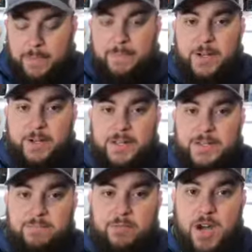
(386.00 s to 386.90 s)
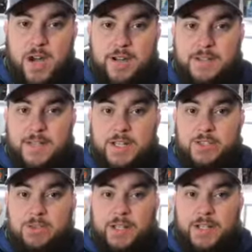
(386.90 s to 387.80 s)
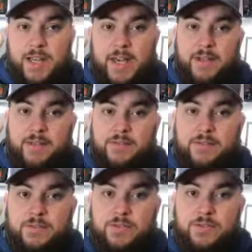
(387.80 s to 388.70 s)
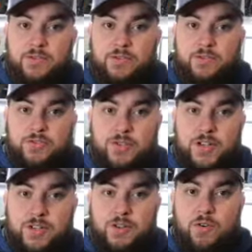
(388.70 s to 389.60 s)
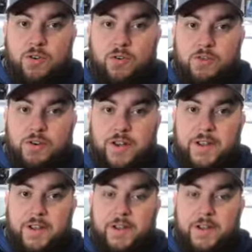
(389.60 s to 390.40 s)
There is products that you can get to treat your wood